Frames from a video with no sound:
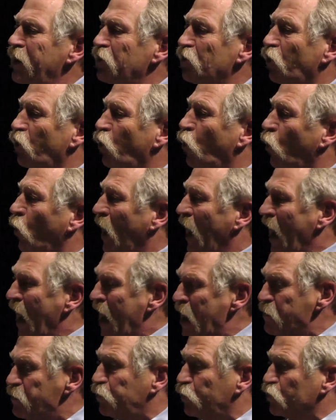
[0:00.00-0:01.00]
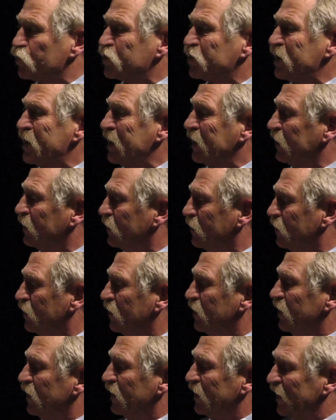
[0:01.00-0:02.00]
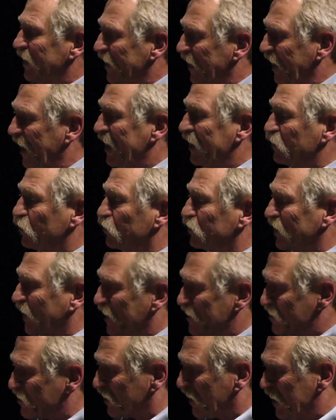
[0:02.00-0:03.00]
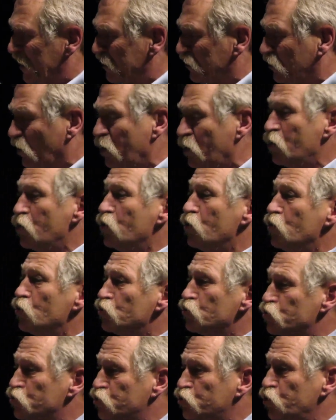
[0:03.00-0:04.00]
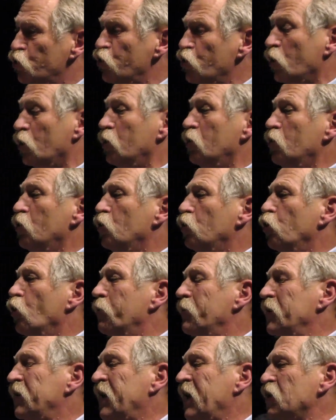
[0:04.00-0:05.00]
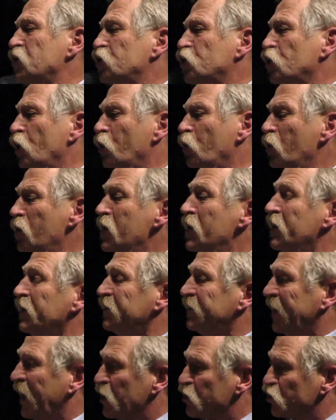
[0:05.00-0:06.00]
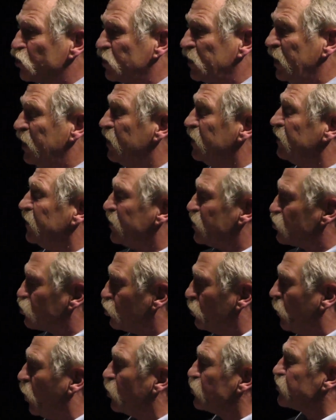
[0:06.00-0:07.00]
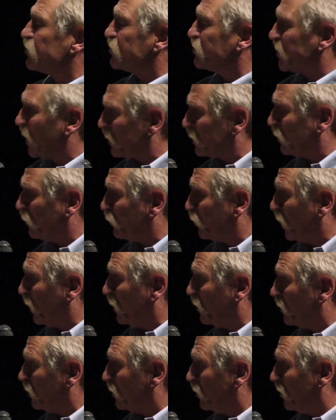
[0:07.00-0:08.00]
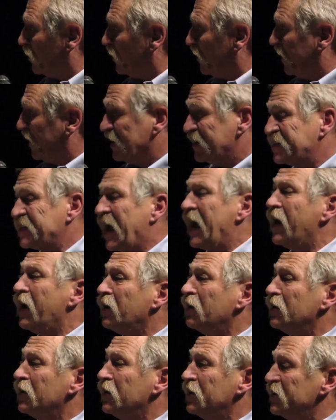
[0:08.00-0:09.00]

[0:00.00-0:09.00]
but through the European Union, we have seen that very strict rules have been created,